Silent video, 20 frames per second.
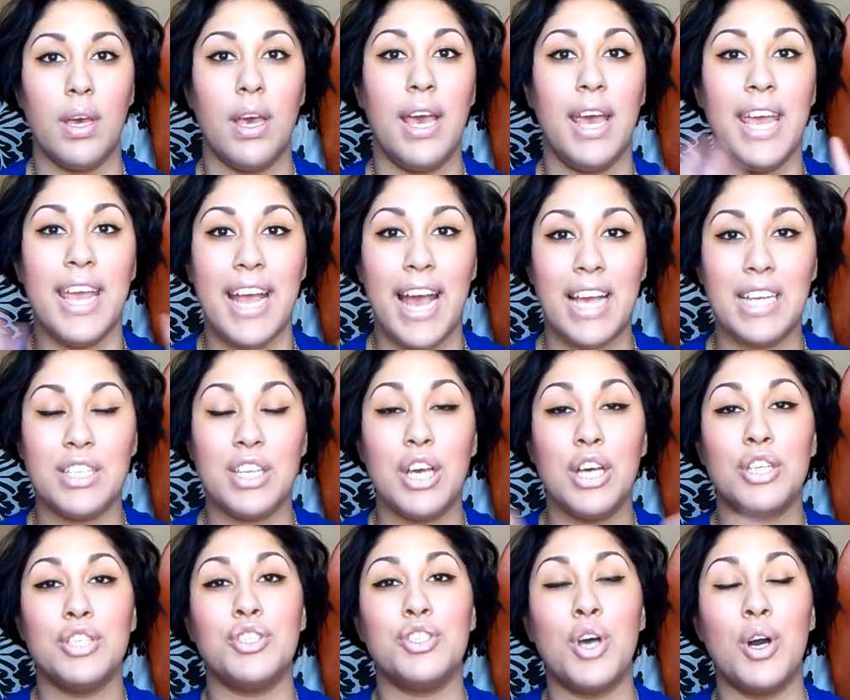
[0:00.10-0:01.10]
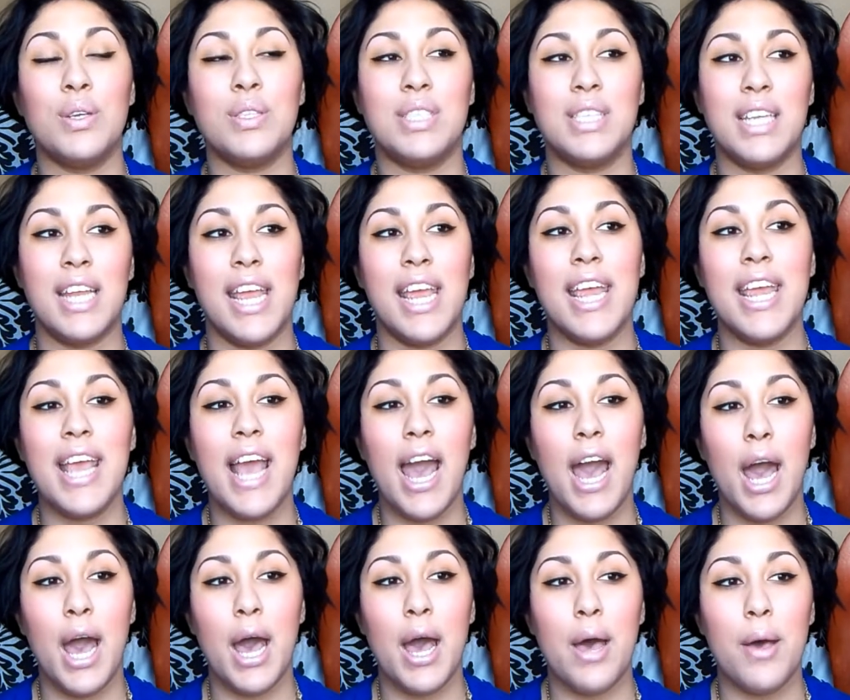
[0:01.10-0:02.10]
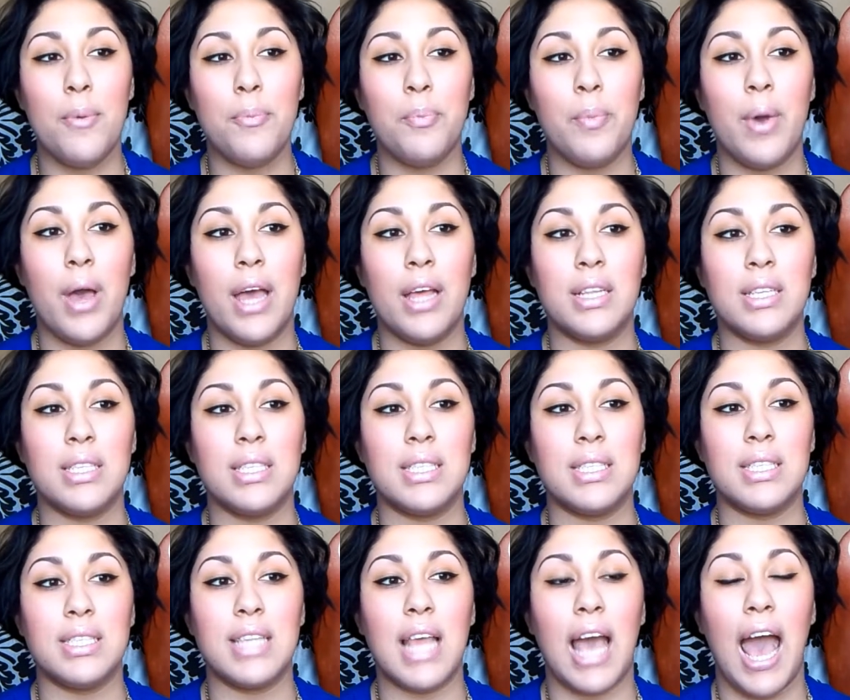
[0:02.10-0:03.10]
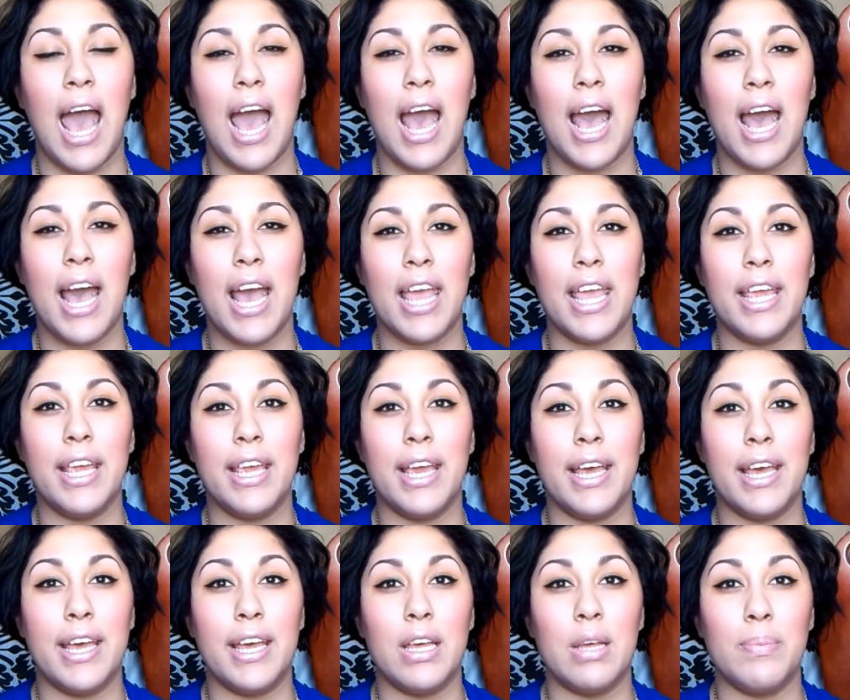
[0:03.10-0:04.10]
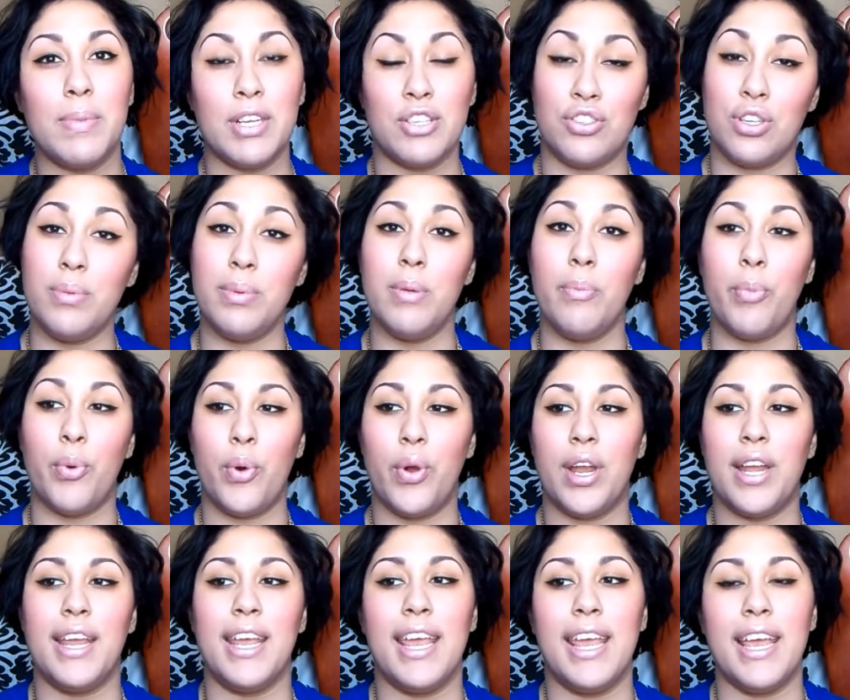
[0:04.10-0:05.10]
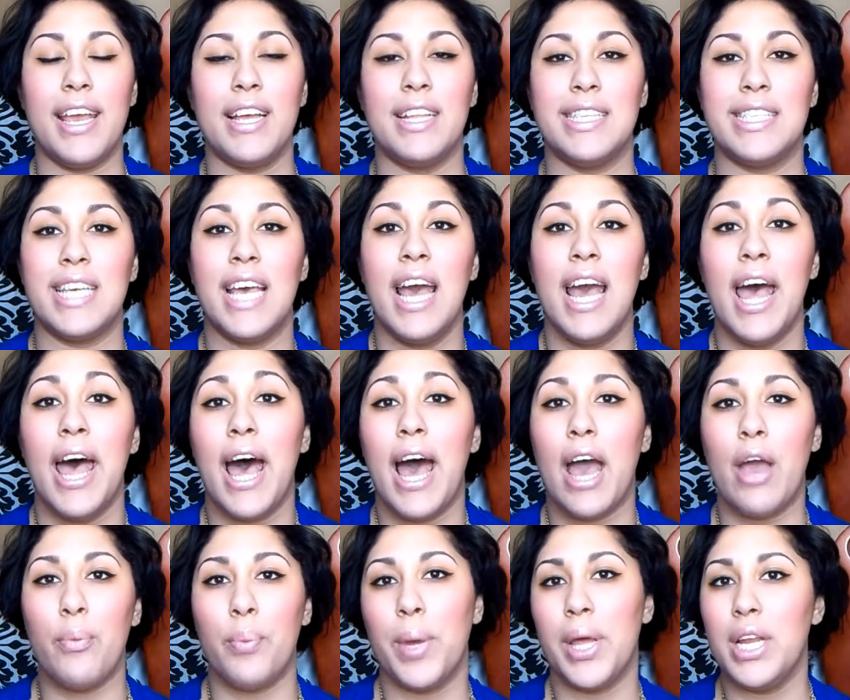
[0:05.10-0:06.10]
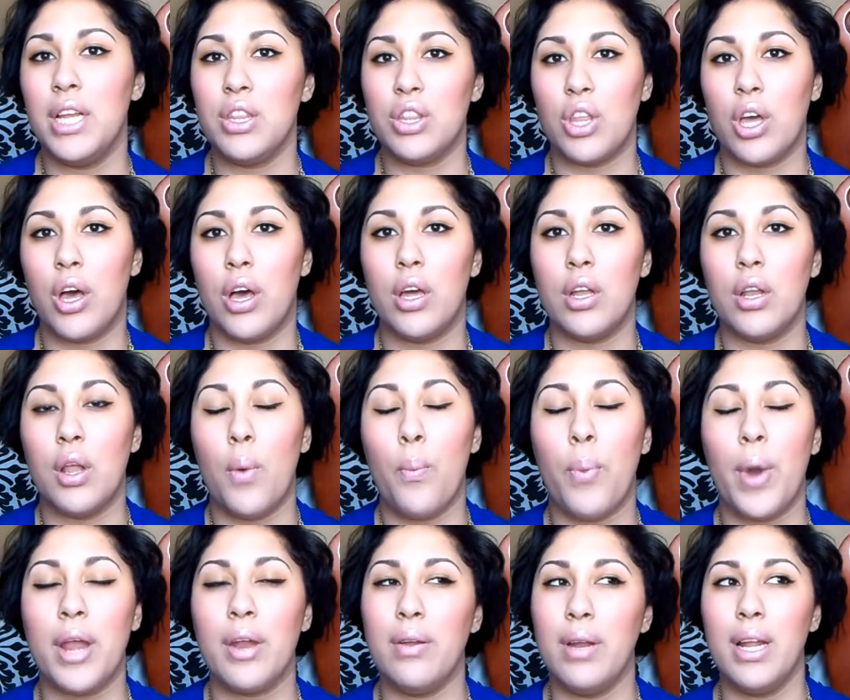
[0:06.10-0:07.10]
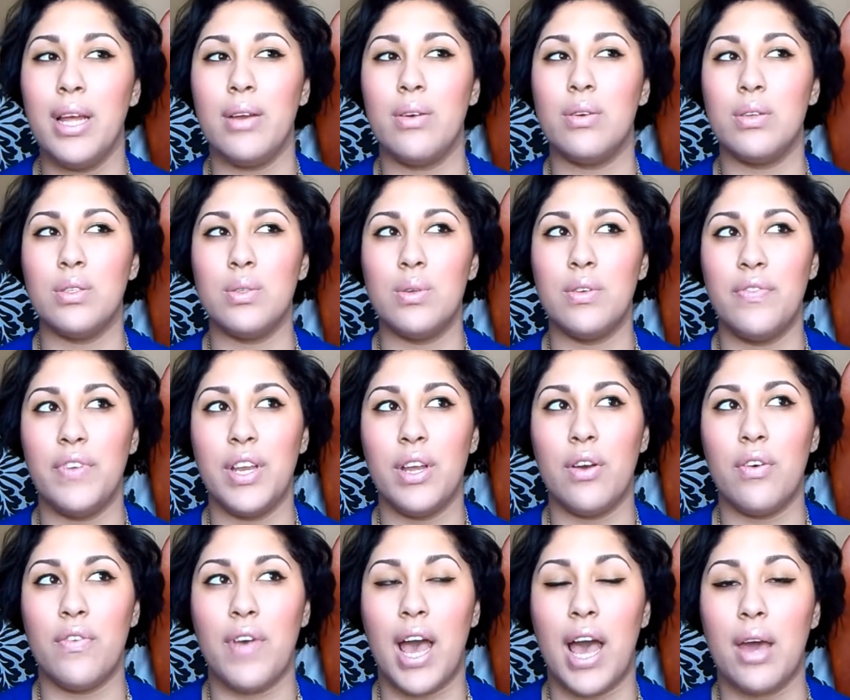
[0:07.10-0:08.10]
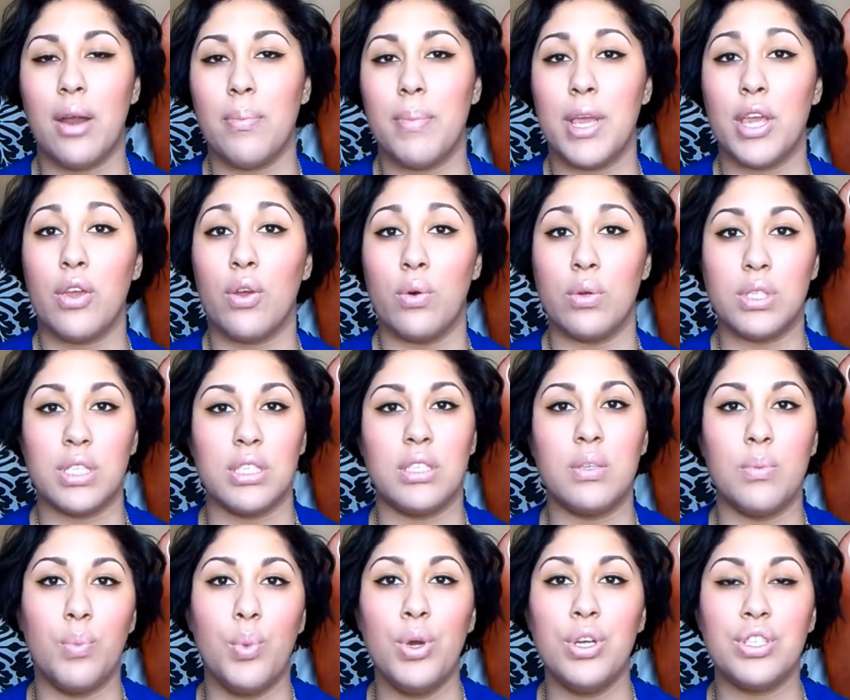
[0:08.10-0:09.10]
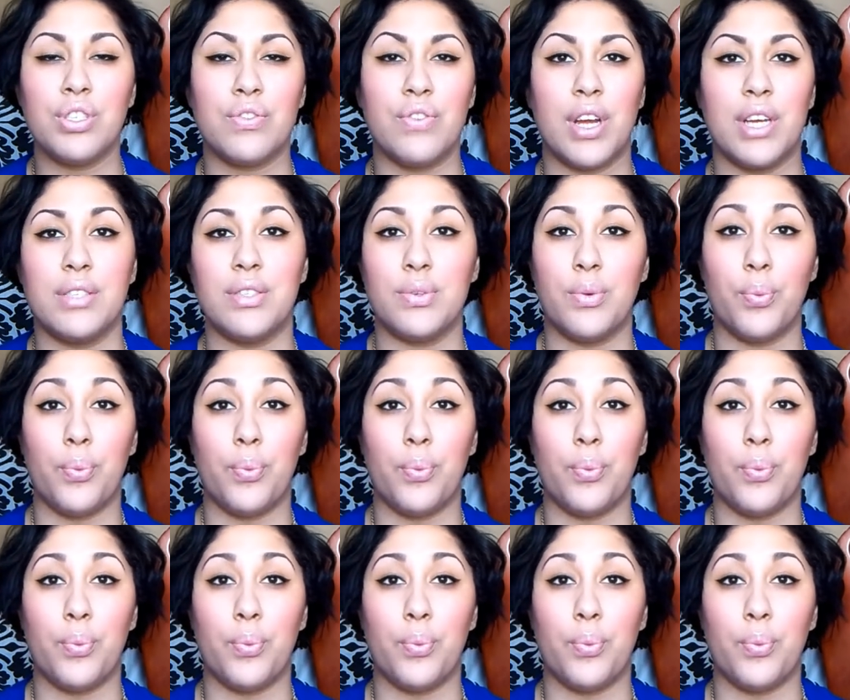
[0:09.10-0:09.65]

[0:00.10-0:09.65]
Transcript: Hey guys, so today I am extremely bored and I went and thought, why don't I go do a video of how to make your own tinted moisturizer?